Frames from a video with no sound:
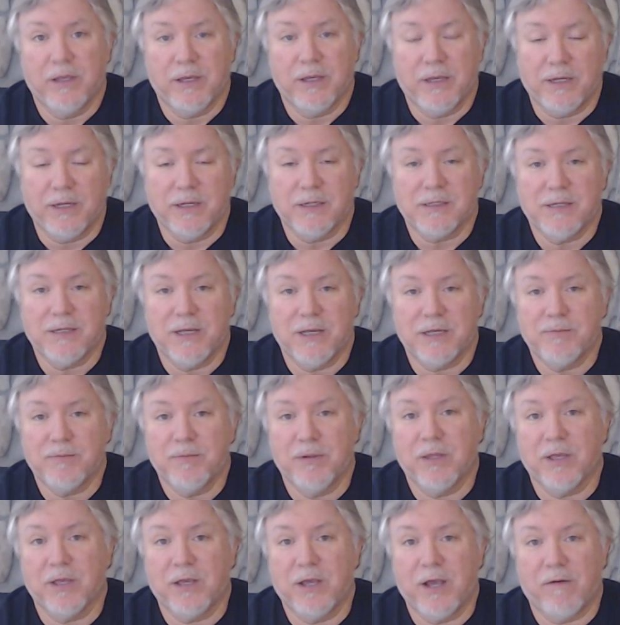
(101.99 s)
Get an
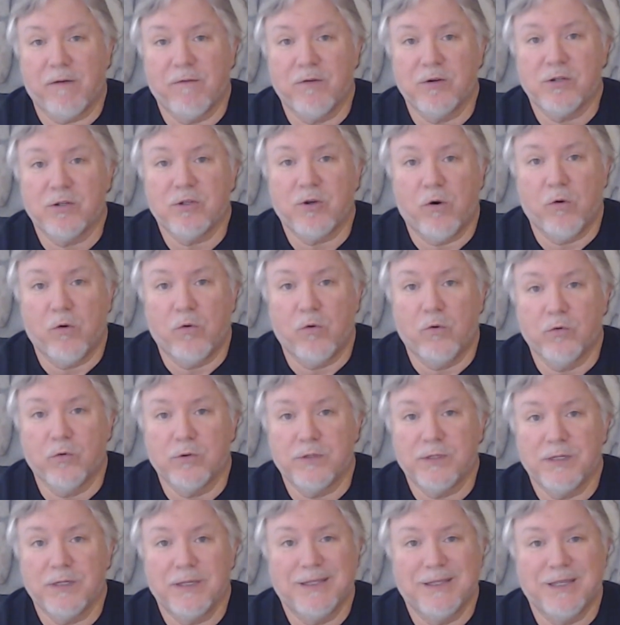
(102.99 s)
assessment that covers
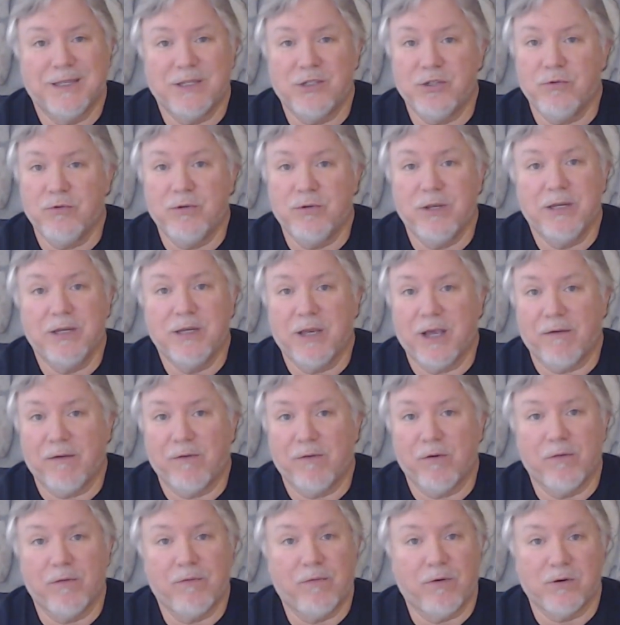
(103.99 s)
holes that you didn't
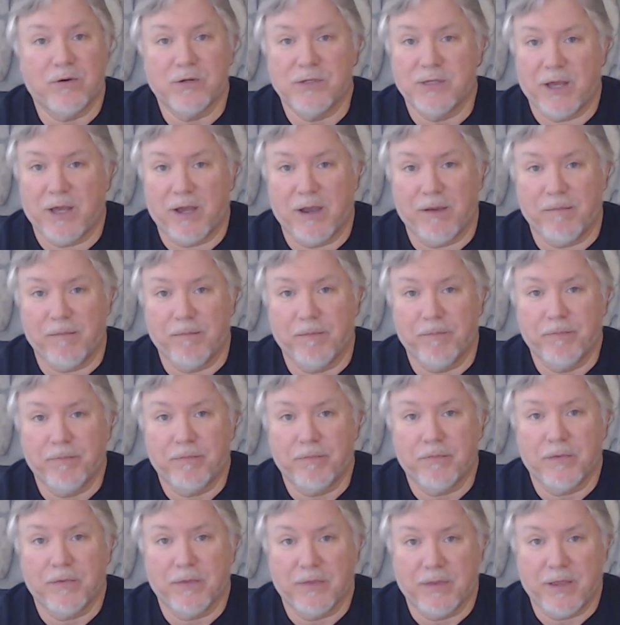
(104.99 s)
cover the first time.
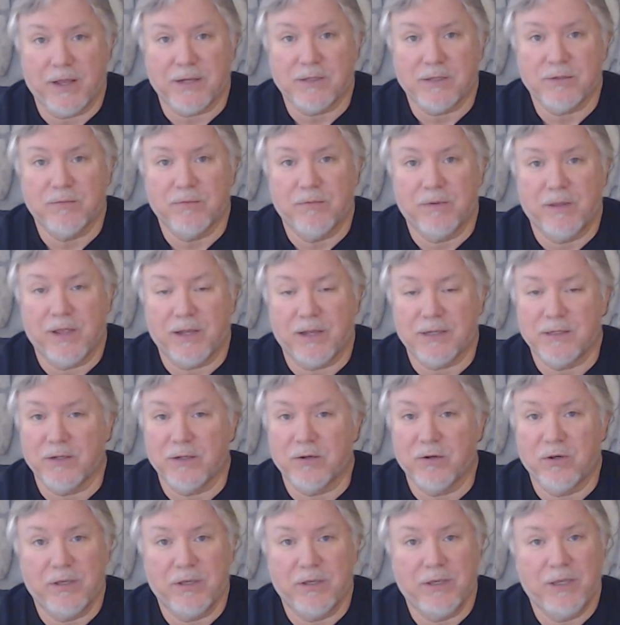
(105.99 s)
That's a
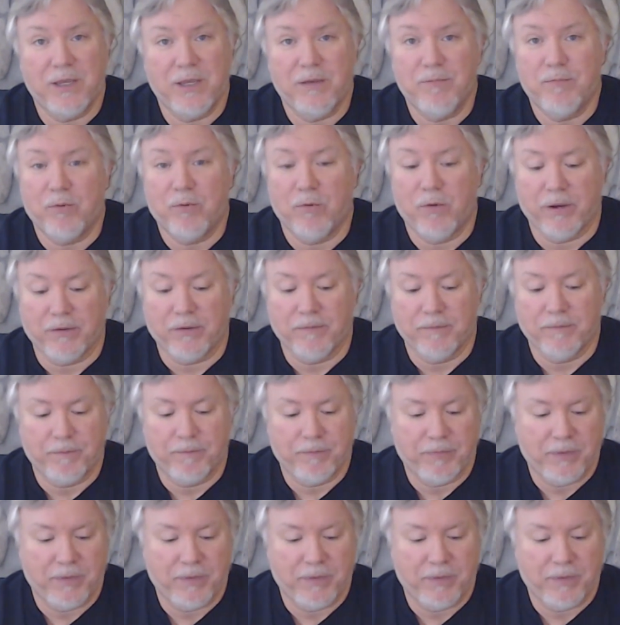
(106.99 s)
key point.